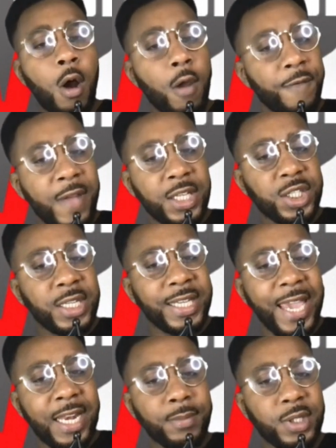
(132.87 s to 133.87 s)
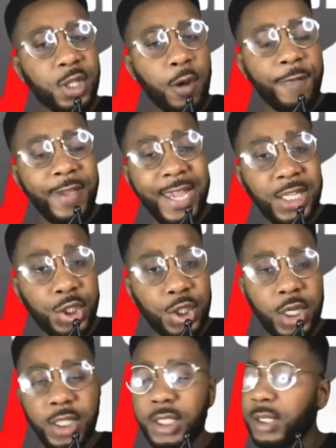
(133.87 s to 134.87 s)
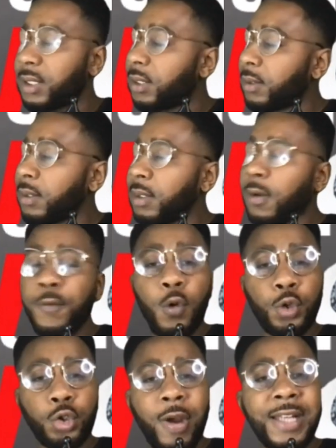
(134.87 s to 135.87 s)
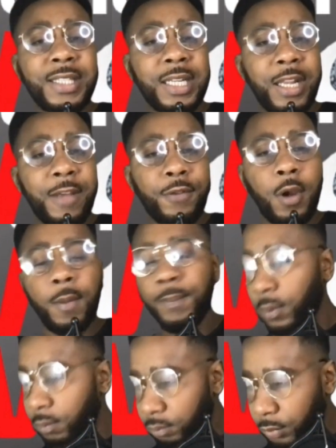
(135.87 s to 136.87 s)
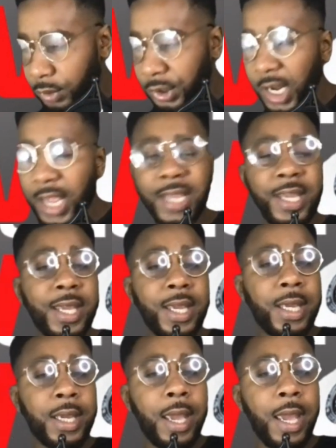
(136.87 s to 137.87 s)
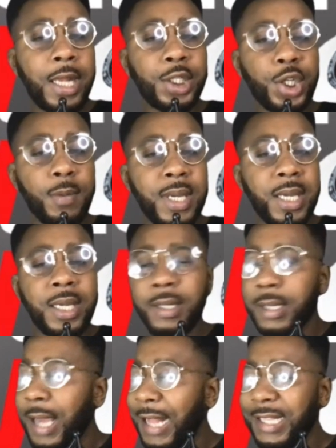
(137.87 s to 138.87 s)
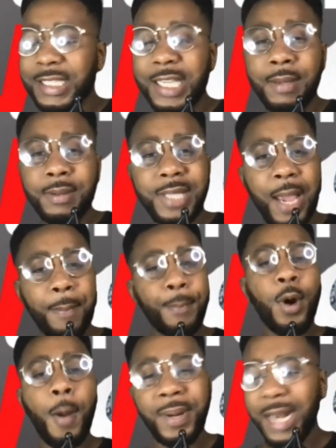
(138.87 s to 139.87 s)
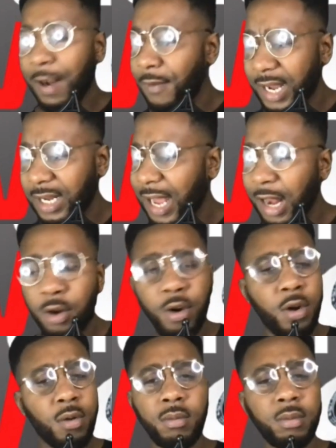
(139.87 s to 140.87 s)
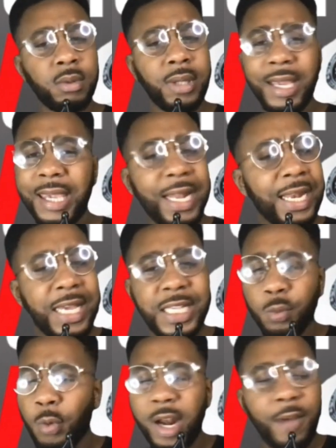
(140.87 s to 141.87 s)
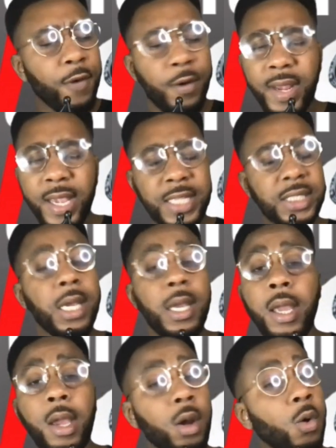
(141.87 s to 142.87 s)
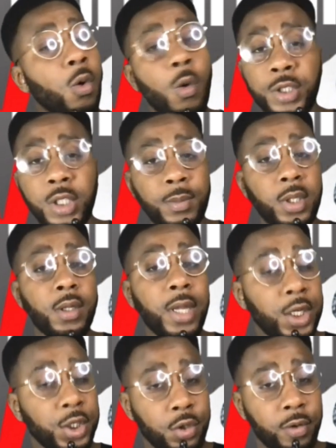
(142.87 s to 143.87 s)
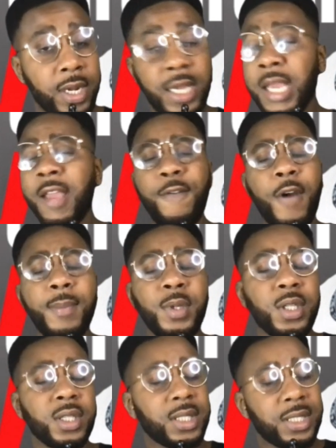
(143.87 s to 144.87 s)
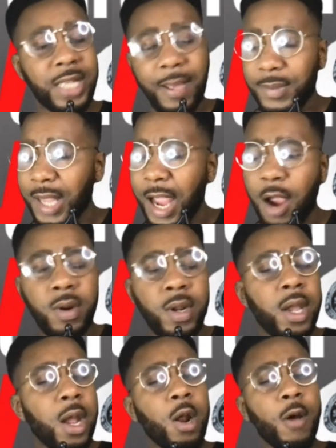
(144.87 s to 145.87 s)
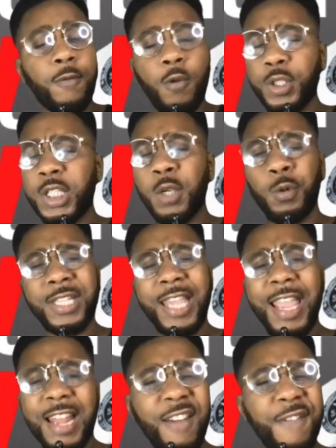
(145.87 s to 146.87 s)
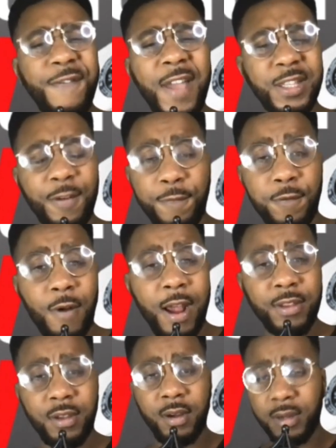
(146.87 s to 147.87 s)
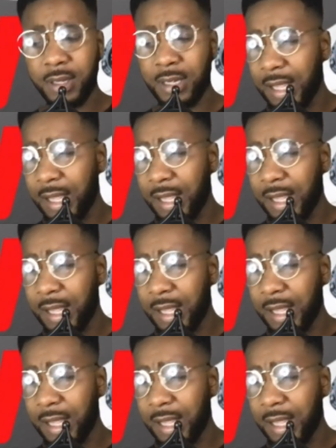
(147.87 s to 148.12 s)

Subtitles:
eventually getting himself injured, of course, trying to lift up Jay and Jimmy at the same time, popping, I reckon, I don't know, Achilles, whatever it is, causing him to injury for him to just step down. And of course, he was ineffective throughout the